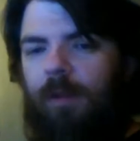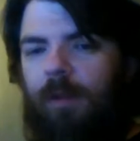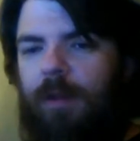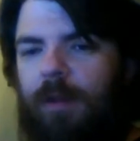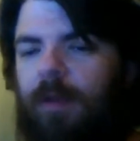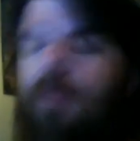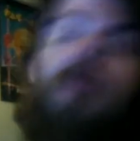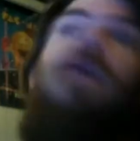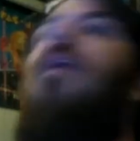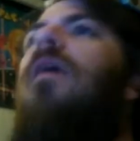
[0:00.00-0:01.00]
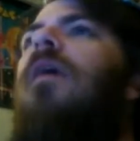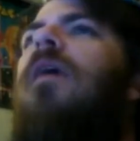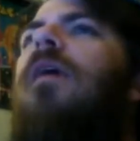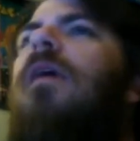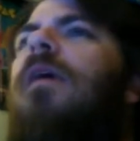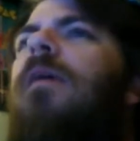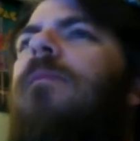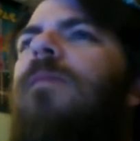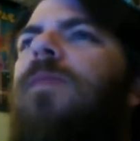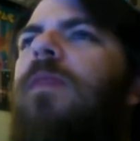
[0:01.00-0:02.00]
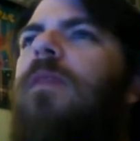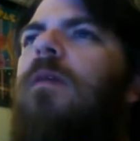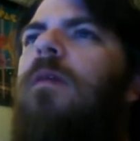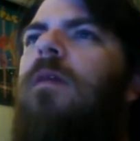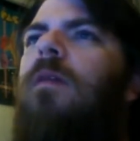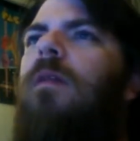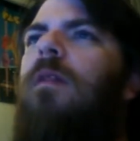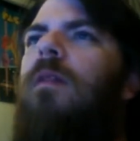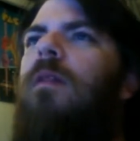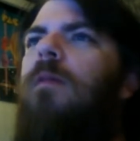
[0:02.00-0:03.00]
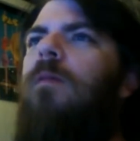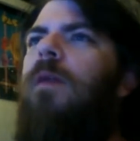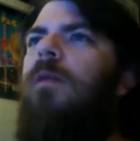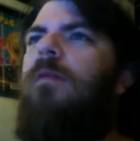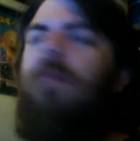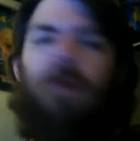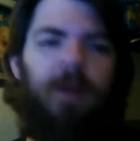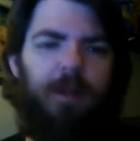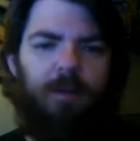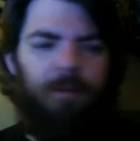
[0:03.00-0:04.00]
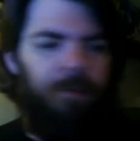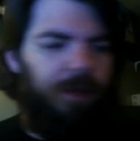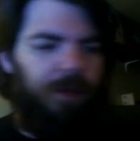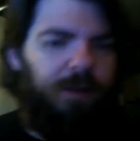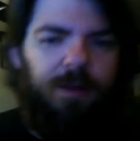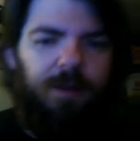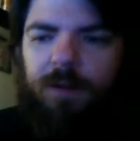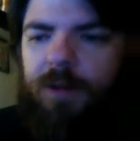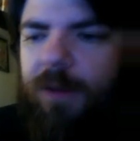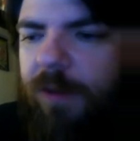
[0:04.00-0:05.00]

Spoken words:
All right. I'm gonna turn my air